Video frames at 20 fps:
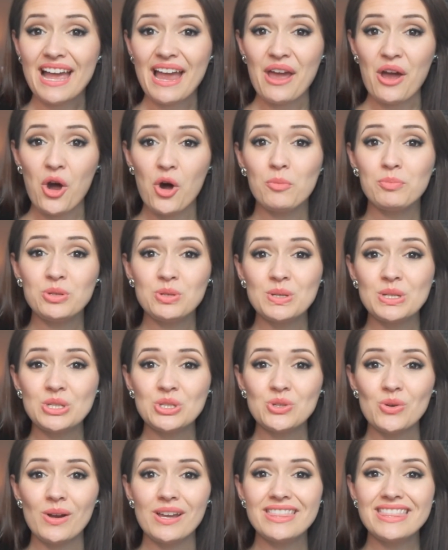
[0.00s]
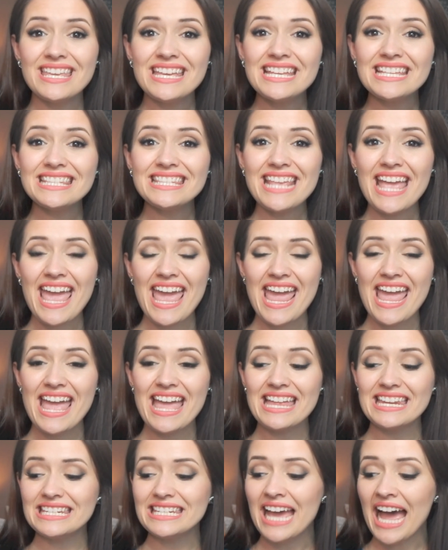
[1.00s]
I hope you enjoyed this,
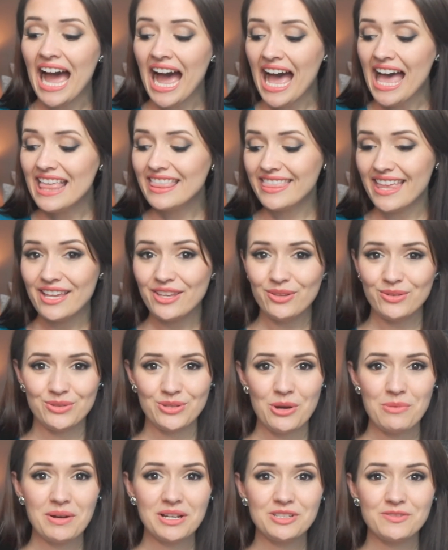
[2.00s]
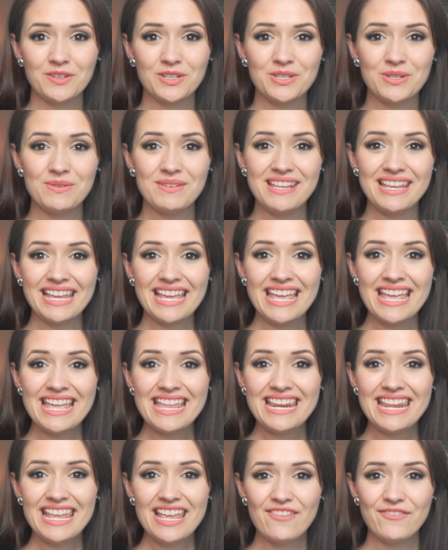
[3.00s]
and thank you so much for tuning
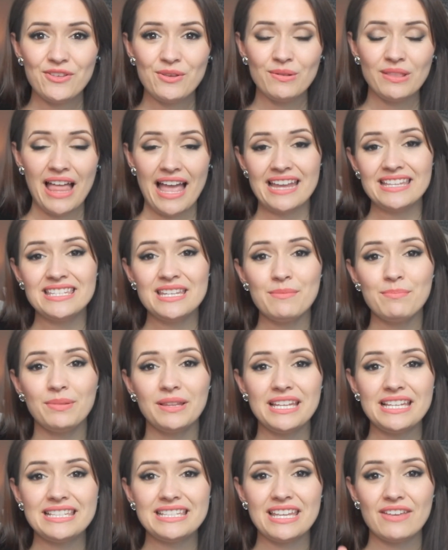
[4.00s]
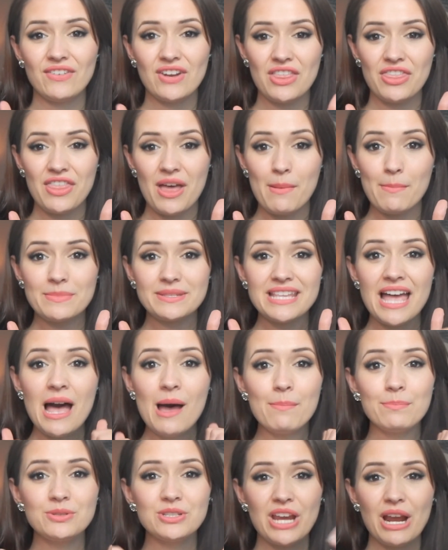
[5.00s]
in. If you liked it, please give it a thumbs
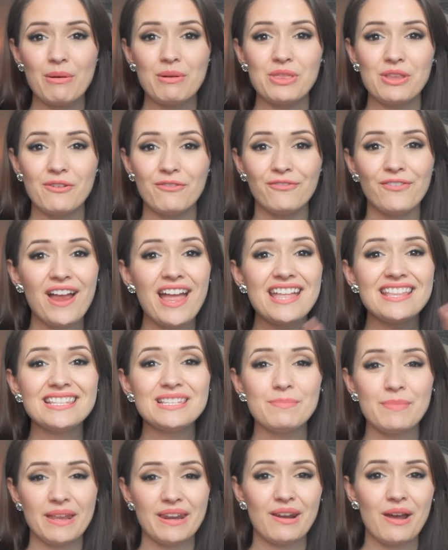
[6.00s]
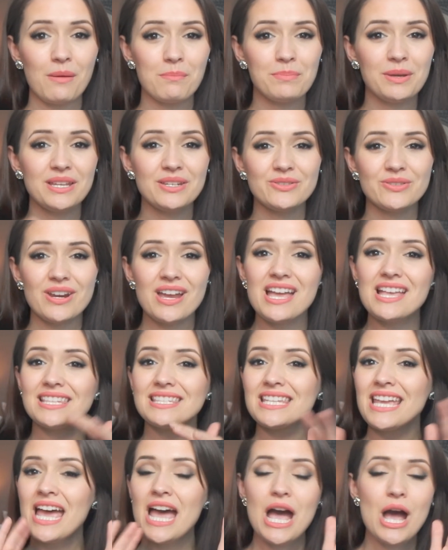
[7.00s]
up, share it with your friends, pin it on
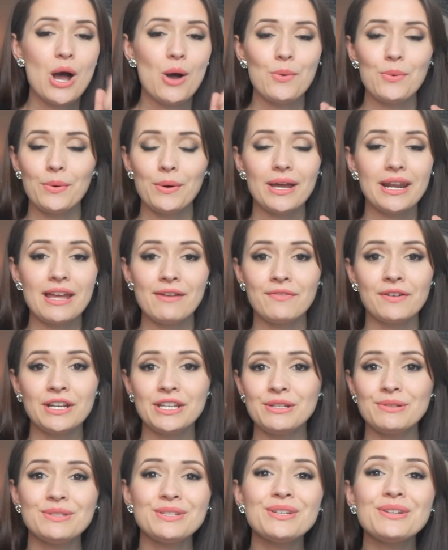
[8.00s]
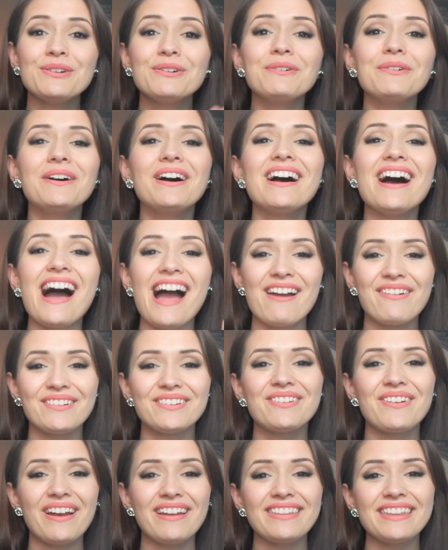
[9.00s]
Pinterest, whatever you do. I
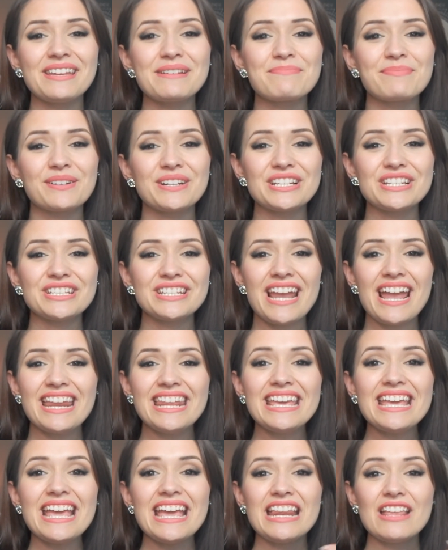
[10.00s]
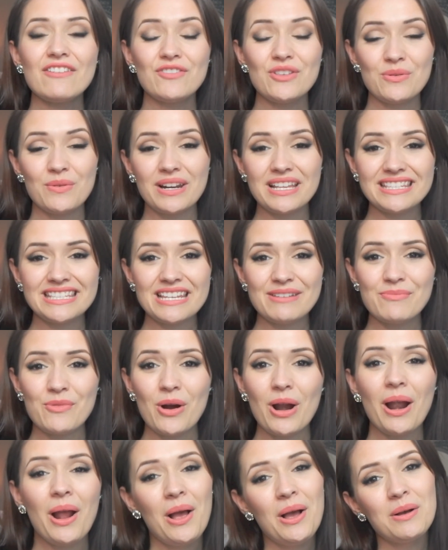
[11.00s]
would greatly appreciate it, and if you want to see
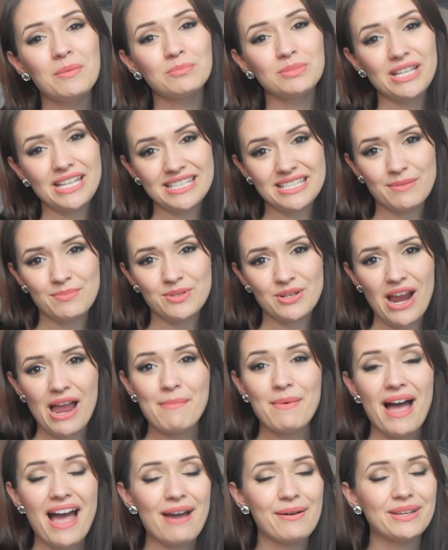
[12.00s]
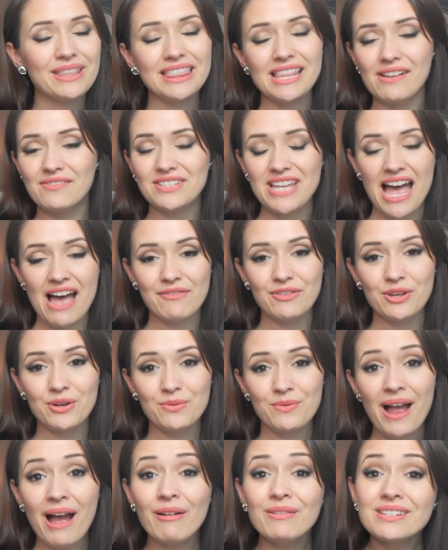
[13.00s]
more, please subscribe. I would love to have you
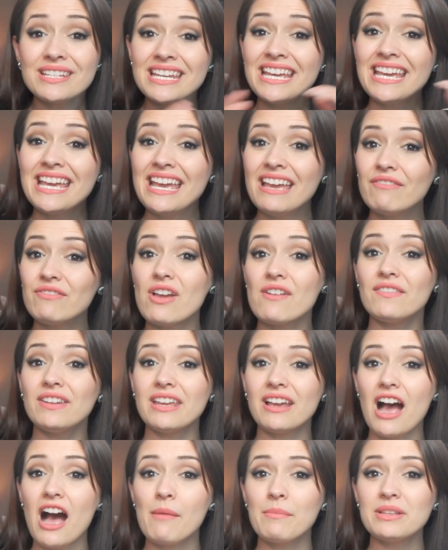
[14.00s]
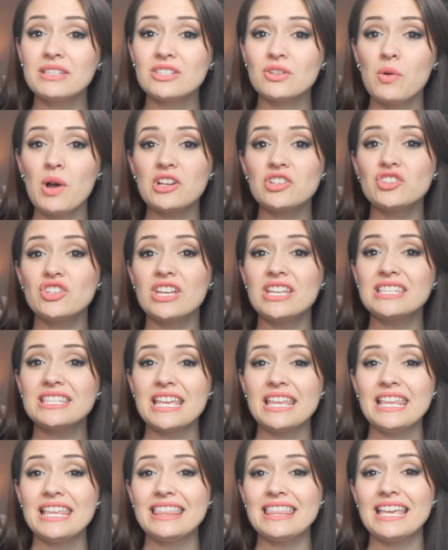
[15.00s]
around. If you have any comments, questions,
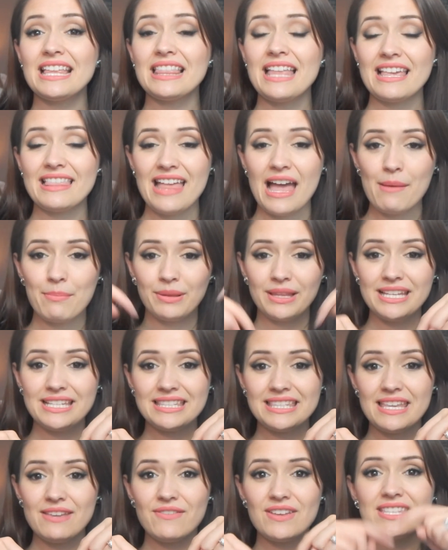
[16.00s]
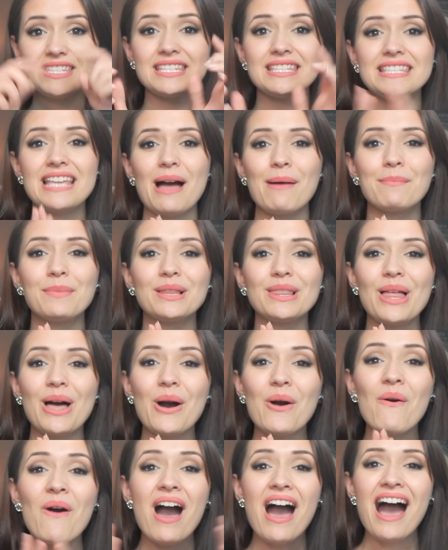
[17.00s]
anything like that, please leave it down
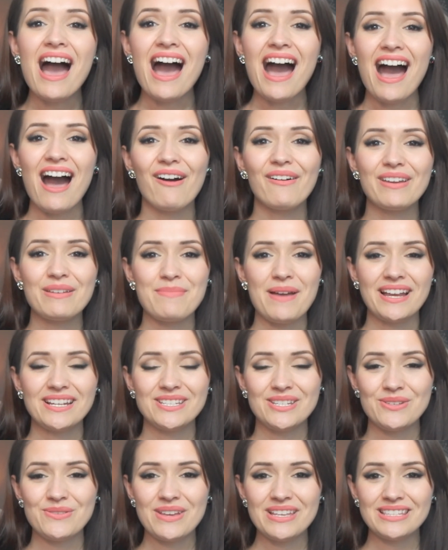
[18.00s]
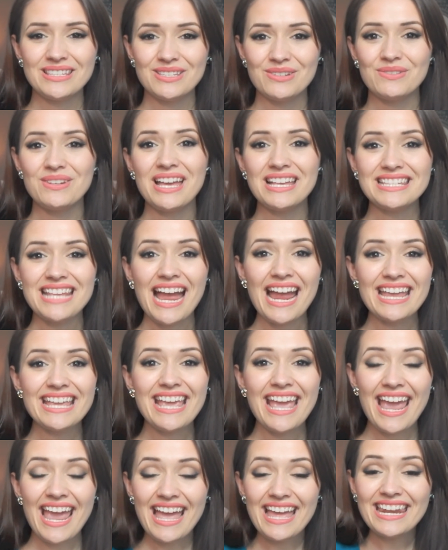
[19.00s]
below. I'll get back to you as soon as I
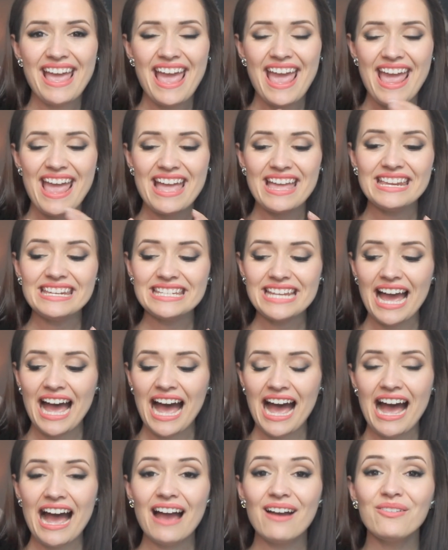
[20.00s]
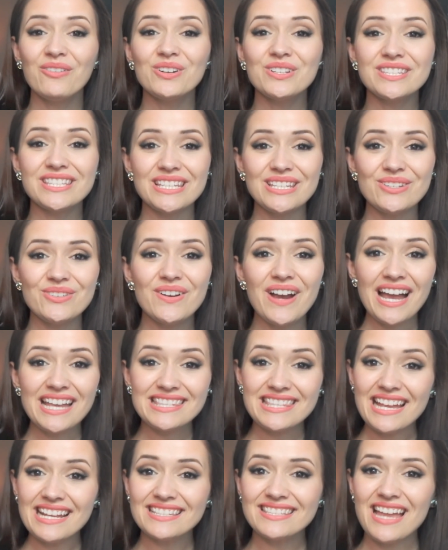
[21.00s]
can, and I will see you
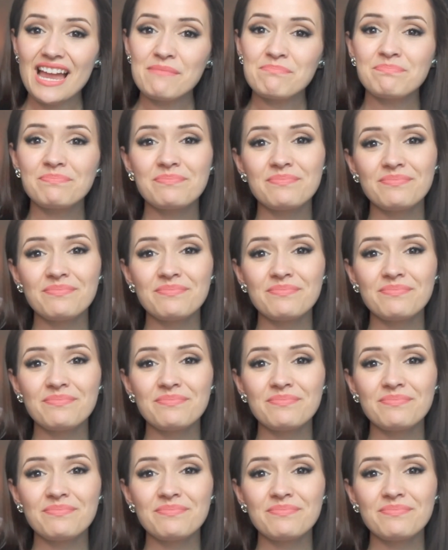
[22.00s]
guys next time.